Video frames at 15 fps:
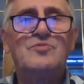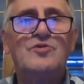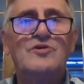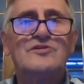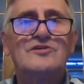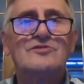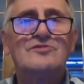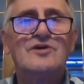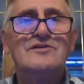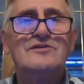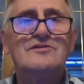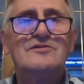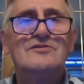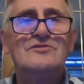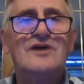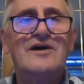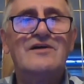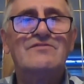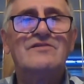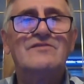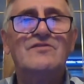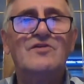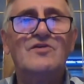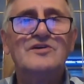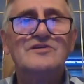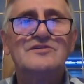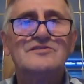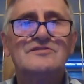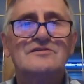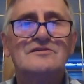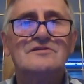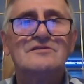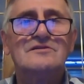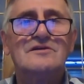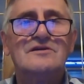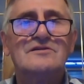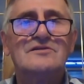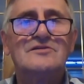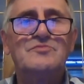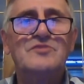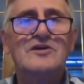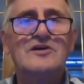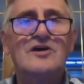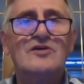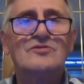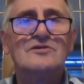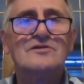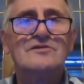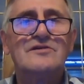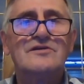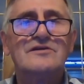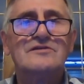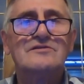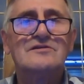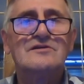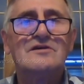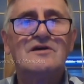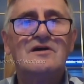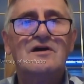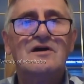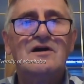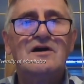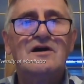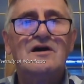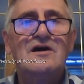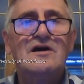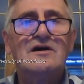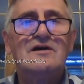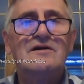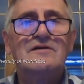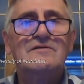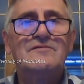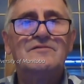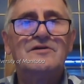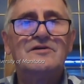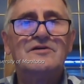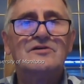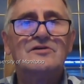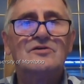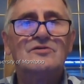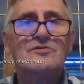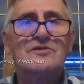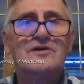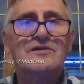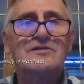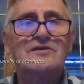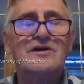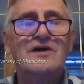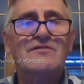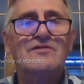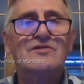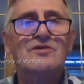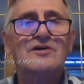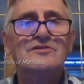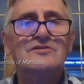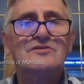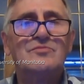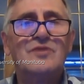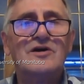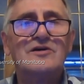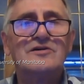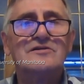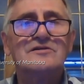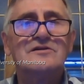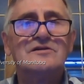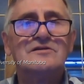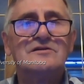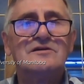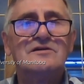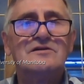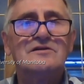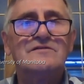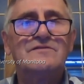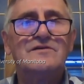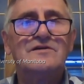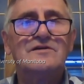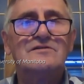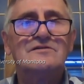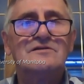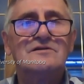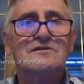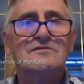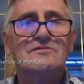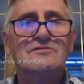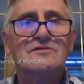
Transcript: support their right to have a voice and speak out on things. You know, that they have a right to bargain in a fair